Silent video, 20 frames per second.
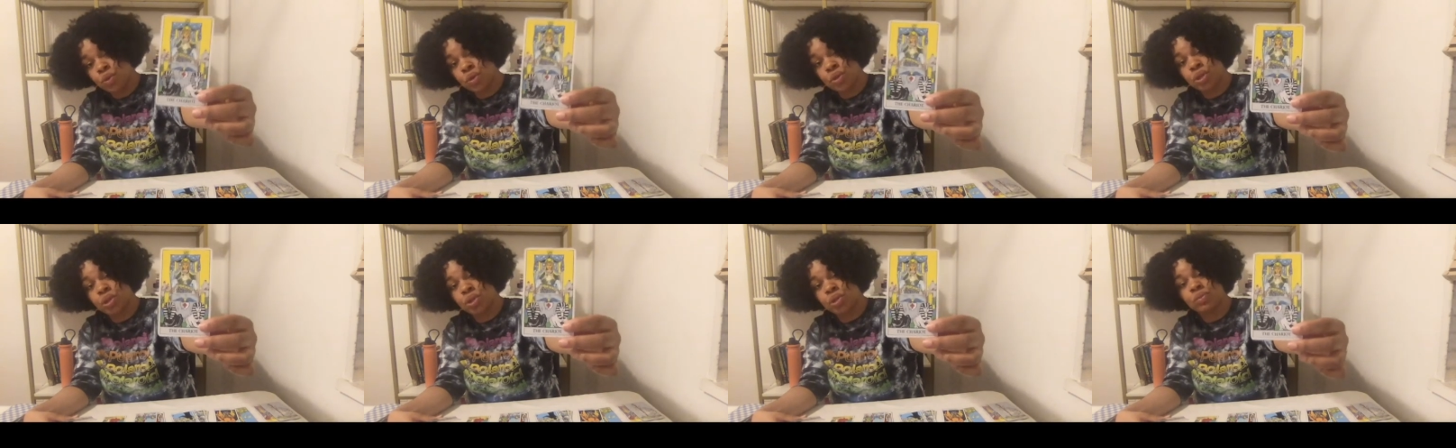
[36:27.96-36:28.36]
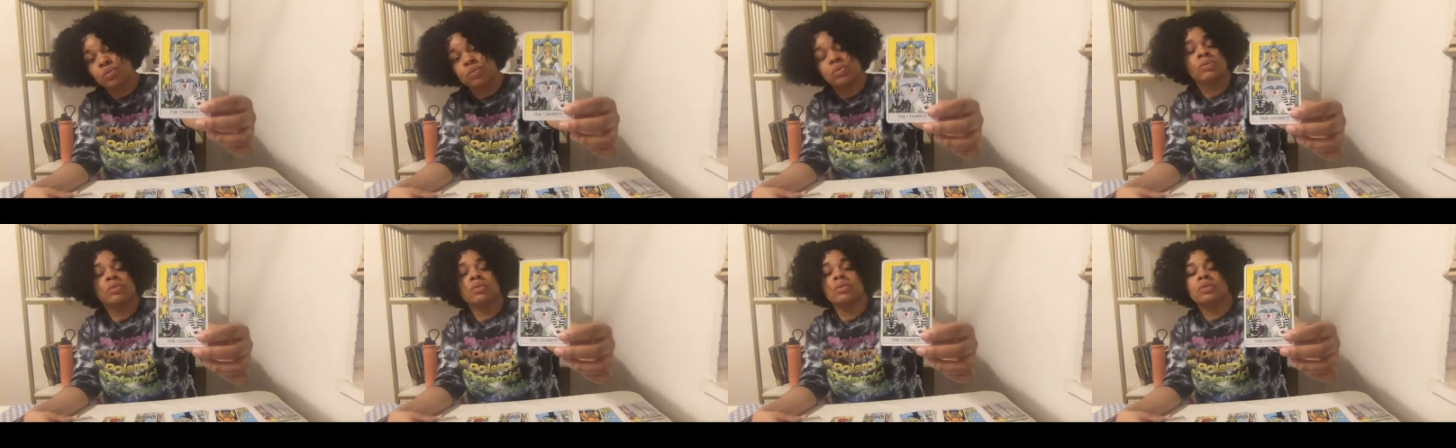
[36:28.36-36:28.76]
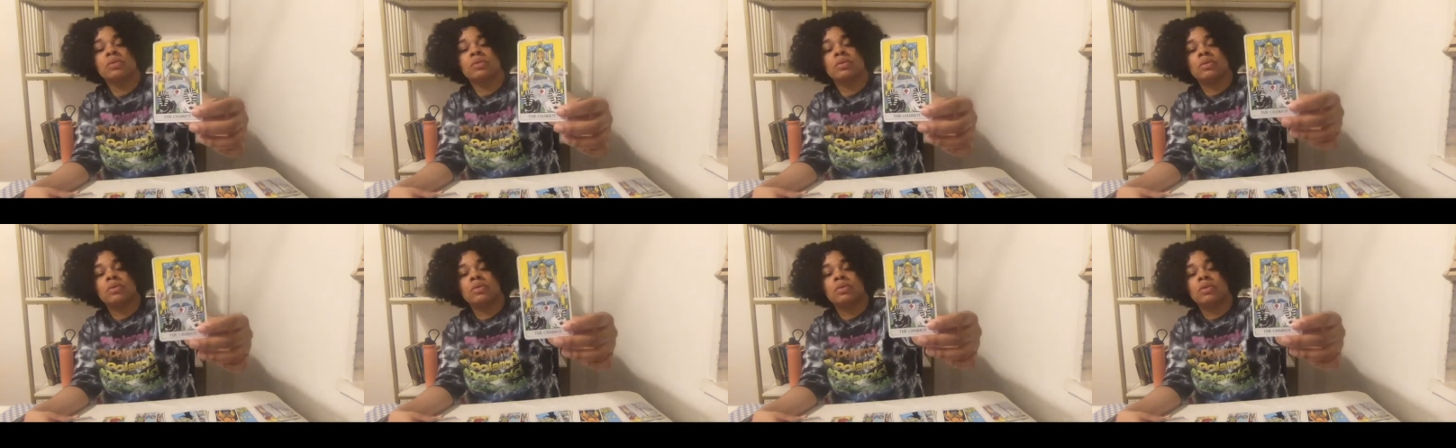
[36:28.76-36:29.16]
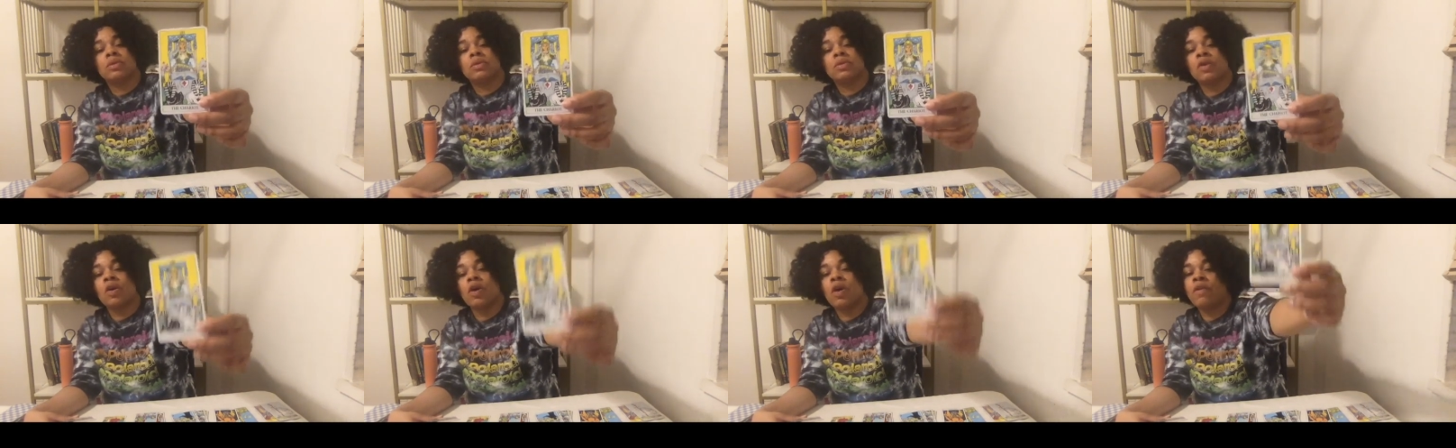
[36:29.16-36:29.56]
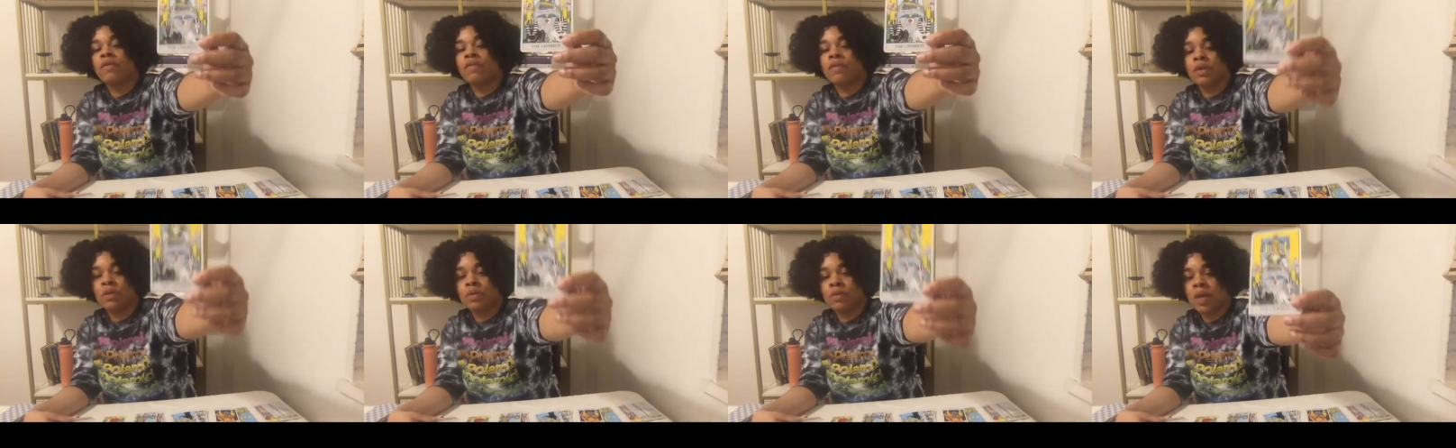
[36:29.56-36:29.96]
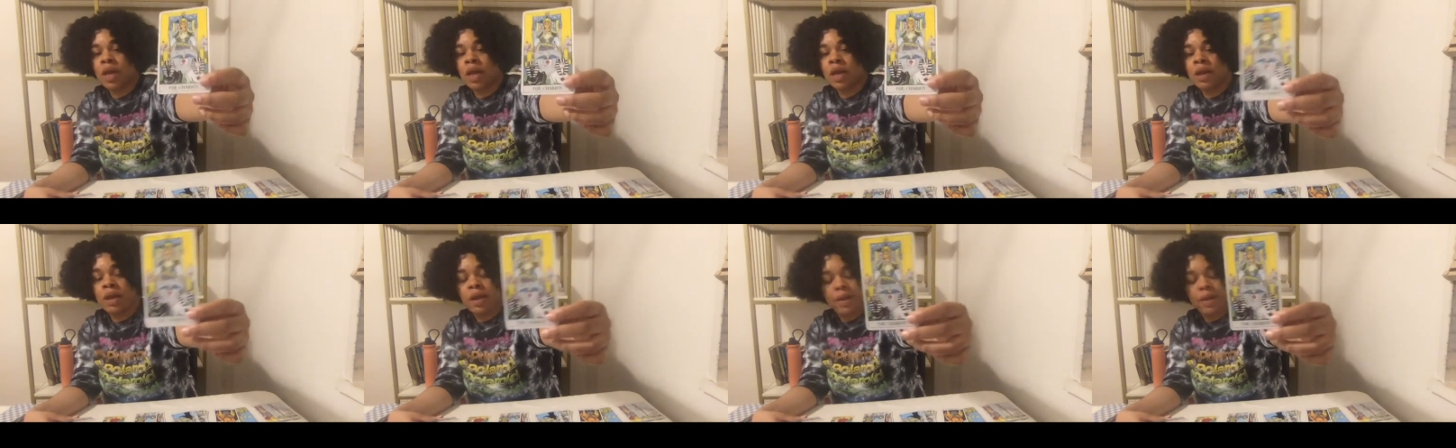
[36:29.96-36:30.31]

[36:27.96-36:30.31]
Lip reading: you to offer you that cup